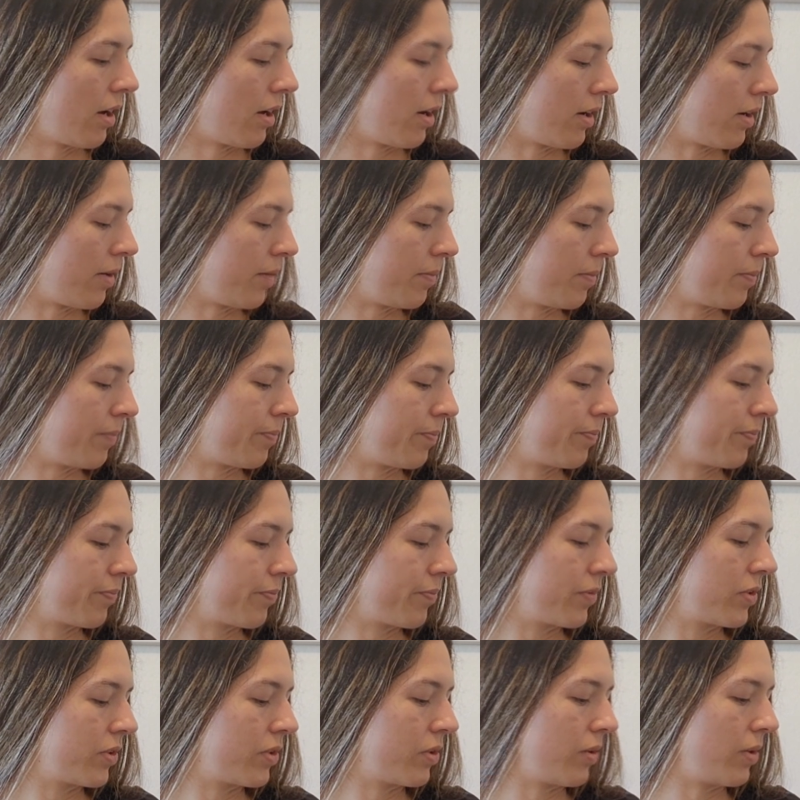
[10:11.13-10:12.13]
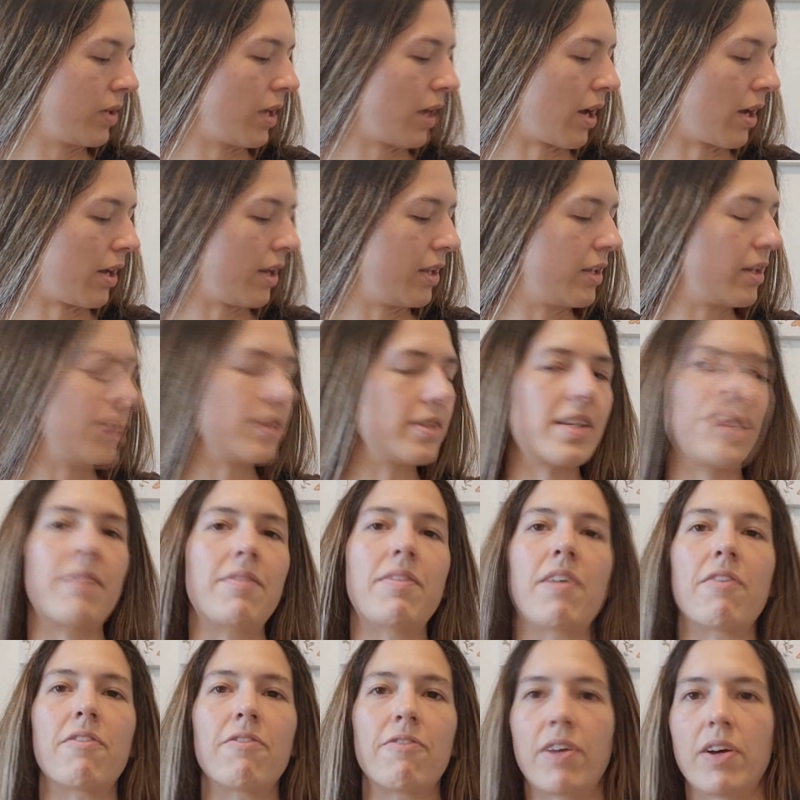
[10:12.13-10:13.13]
Um, so yeah, it does
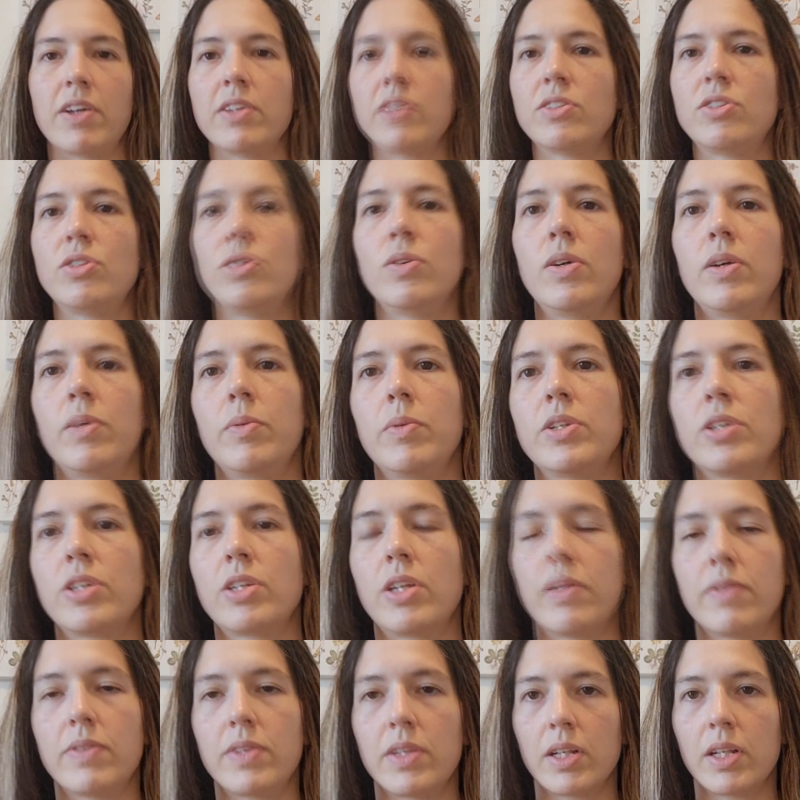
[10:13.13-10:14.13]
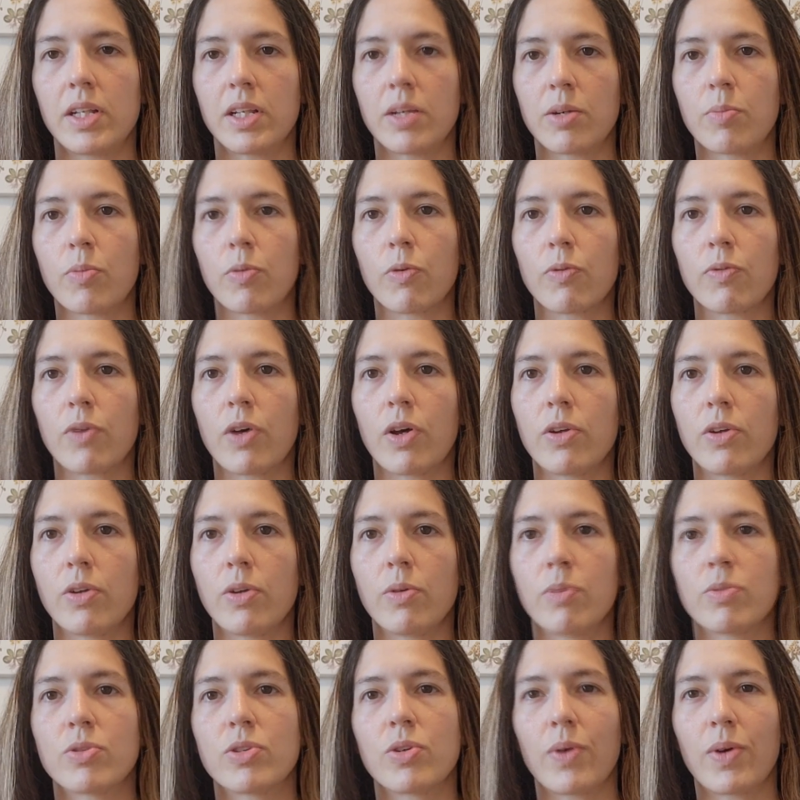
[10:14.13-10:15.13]
have that fuzz to it, which gives it a little more
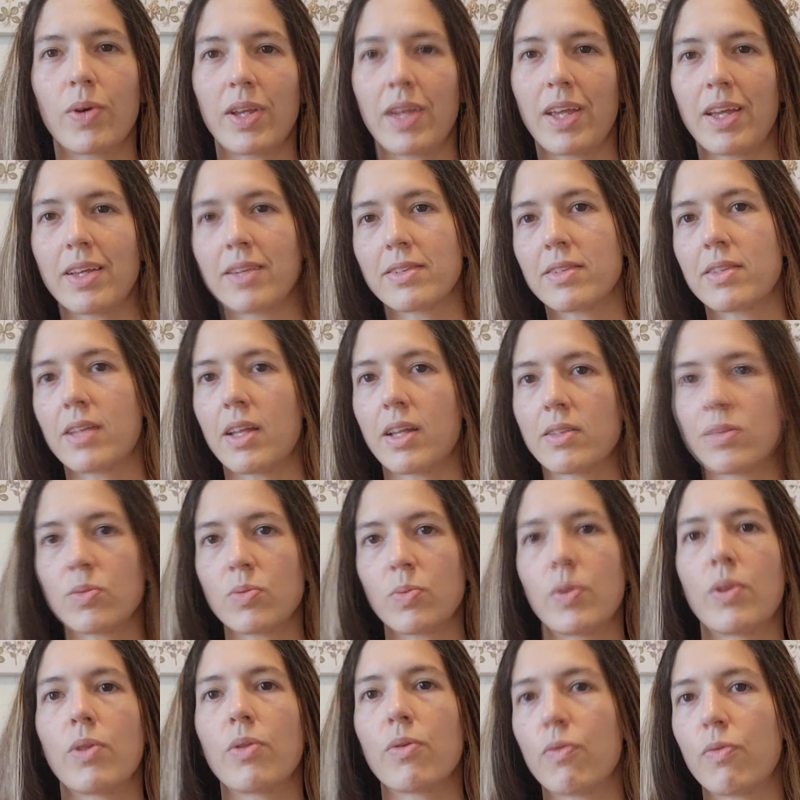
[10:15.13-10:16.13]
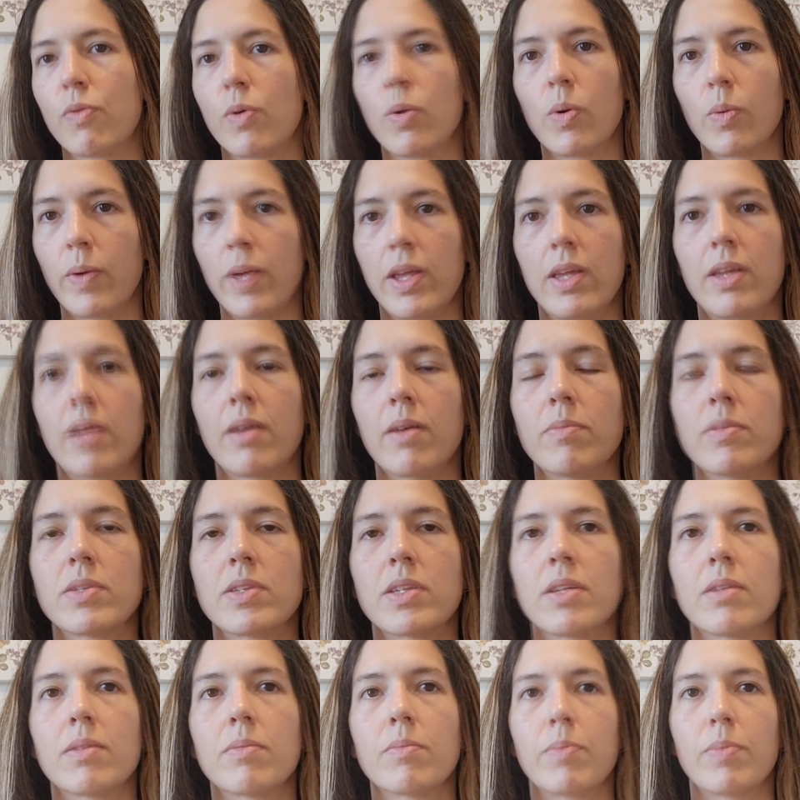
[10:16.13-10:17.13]
volume. So I guess that's where the 4 weight
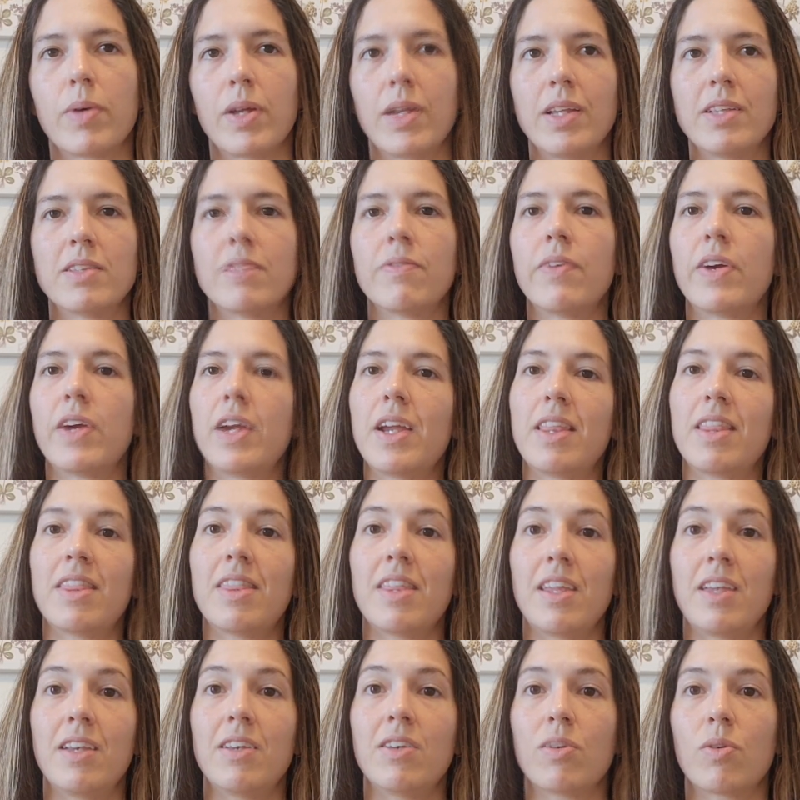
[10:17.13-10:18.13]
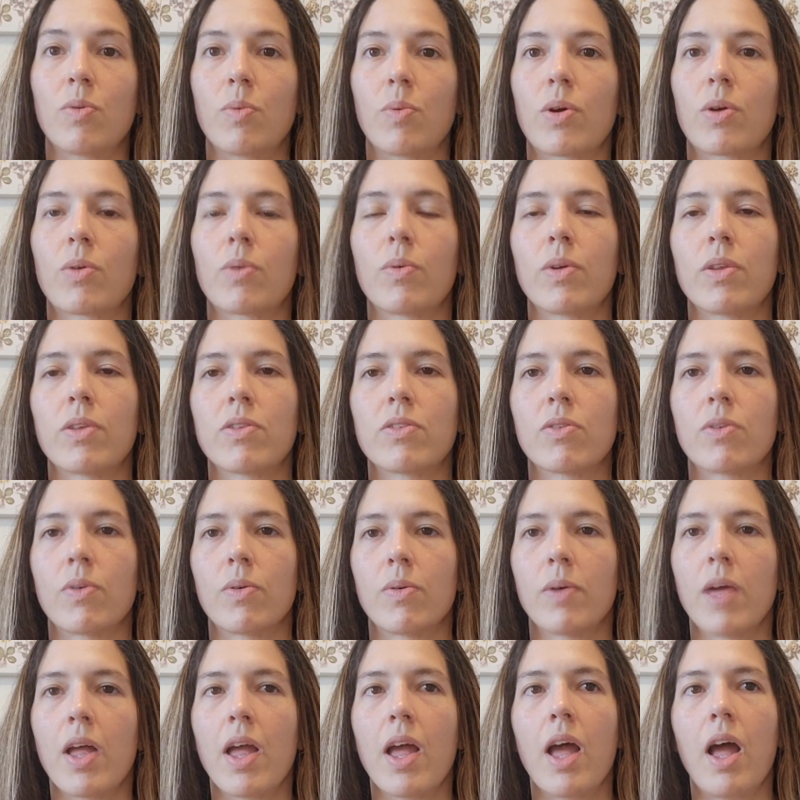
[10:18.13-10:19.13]
comes in, but it's very thin to work with.
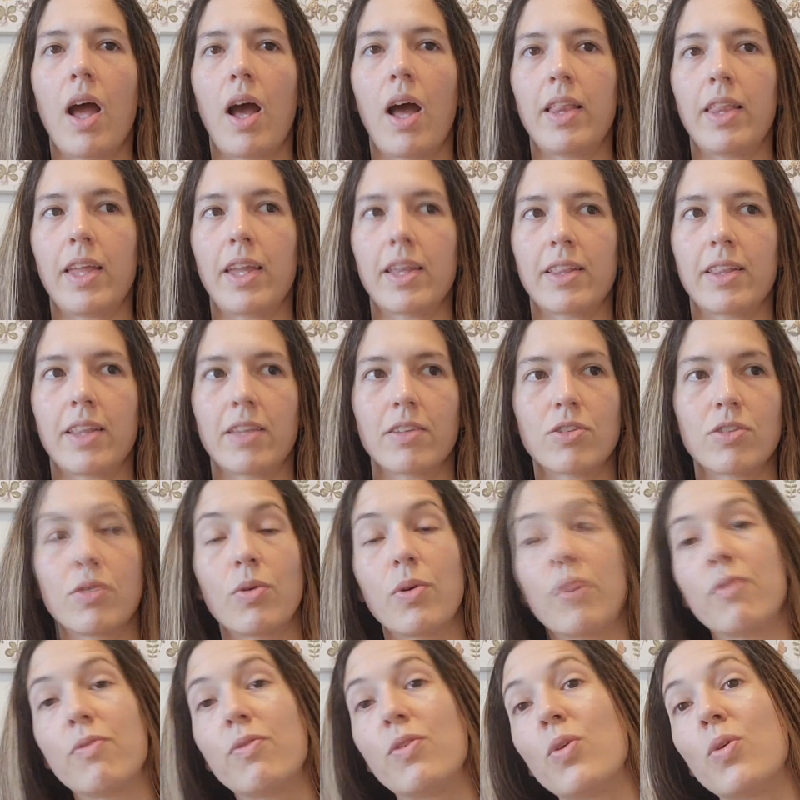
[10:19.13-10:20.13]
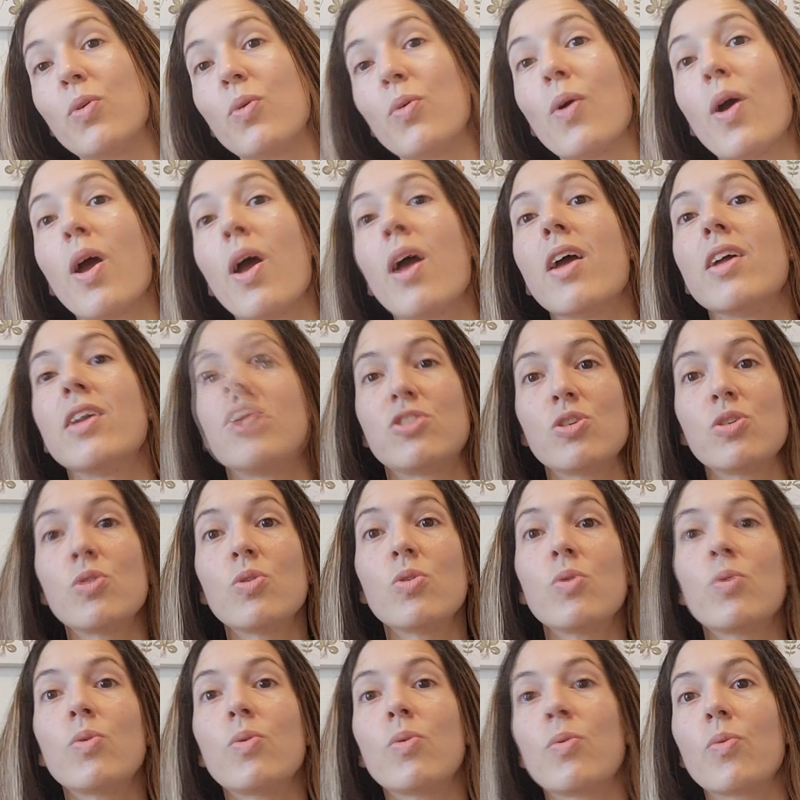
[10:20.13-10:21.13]
So I like that. So if you
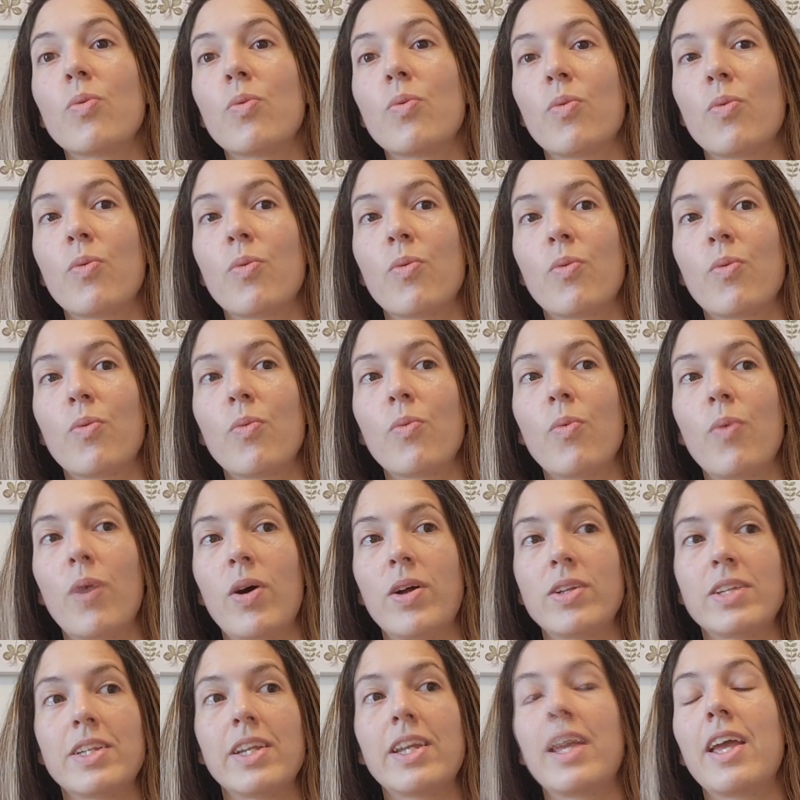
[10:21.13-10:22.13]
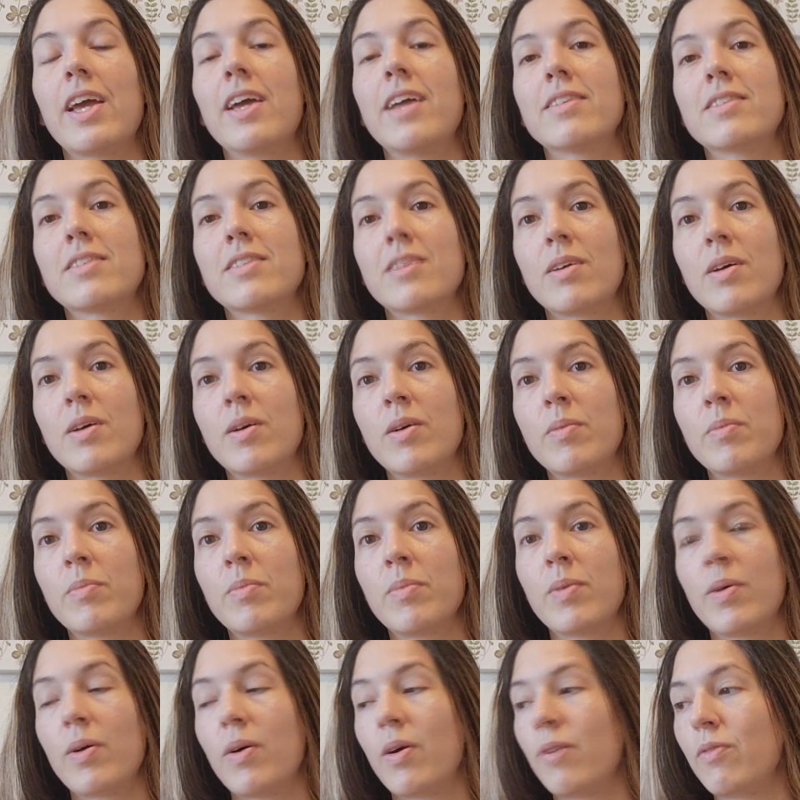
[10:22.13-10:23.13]
do want to get
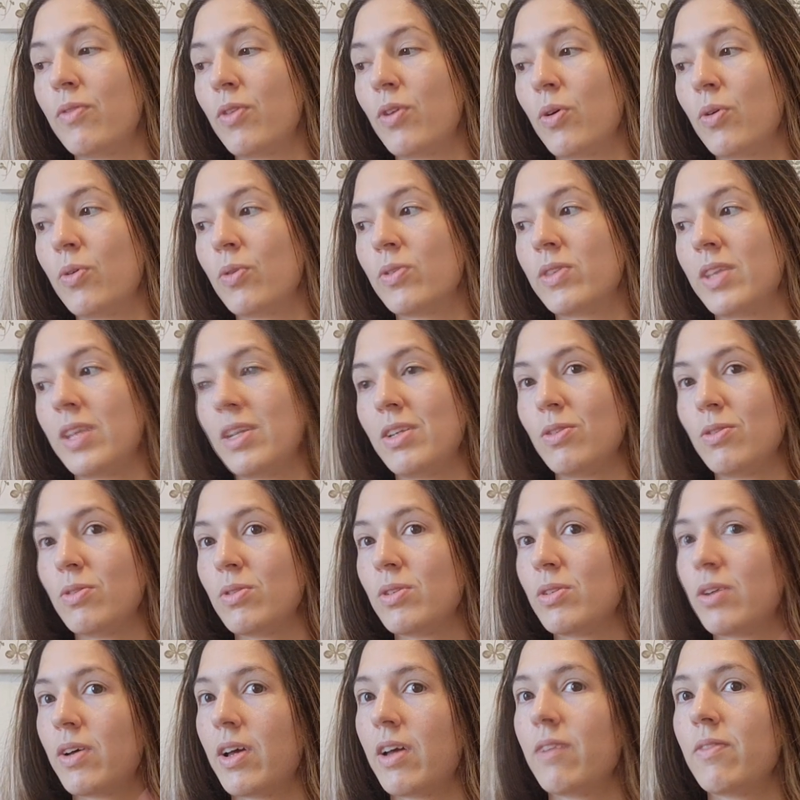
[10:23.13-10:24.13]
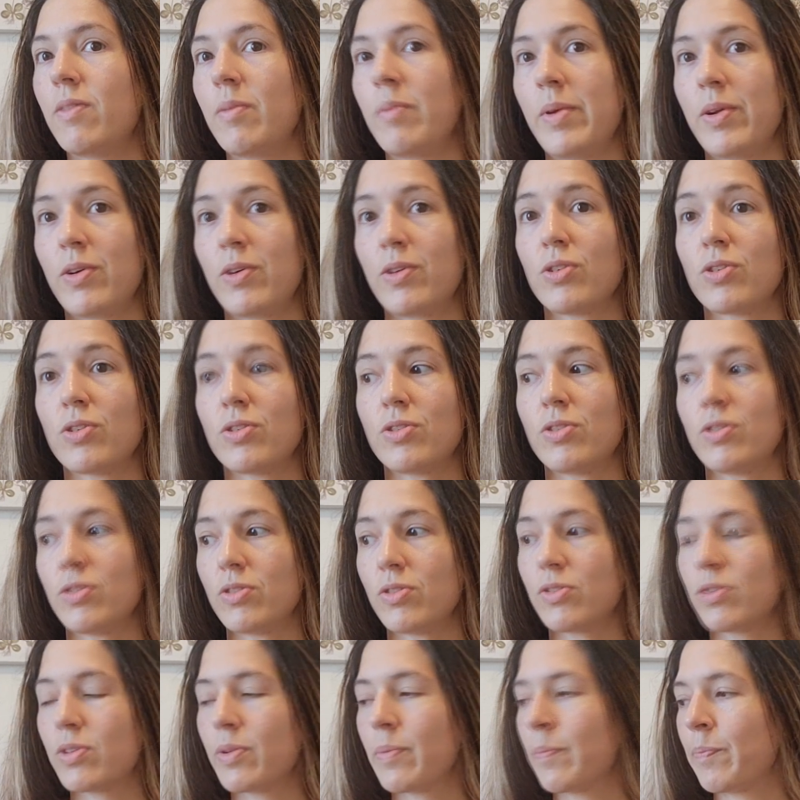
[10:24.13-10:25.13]
some of those, they do still have them at
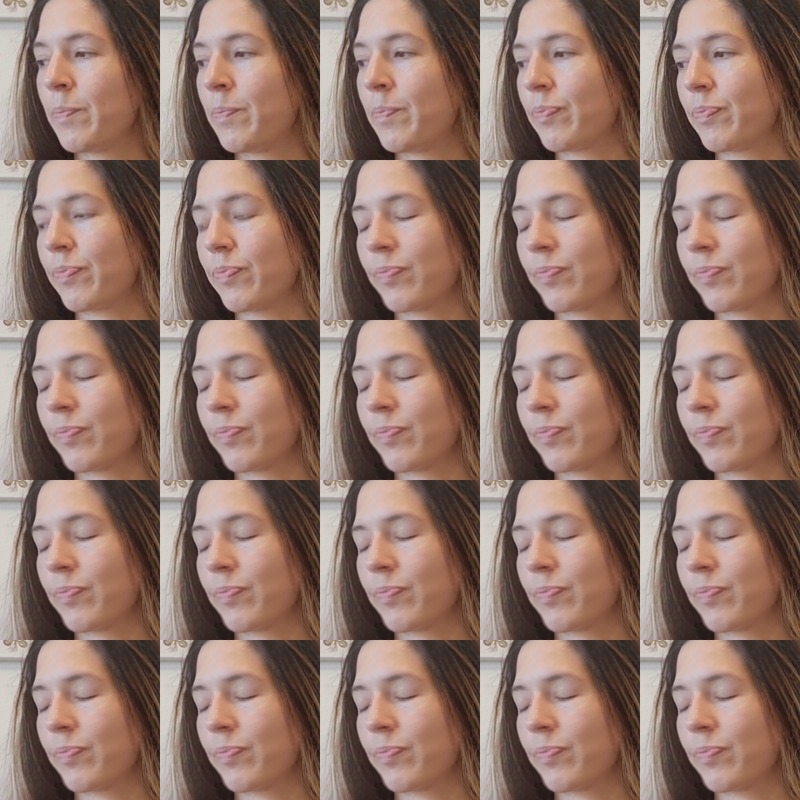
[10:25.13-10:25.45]
Hirschner's.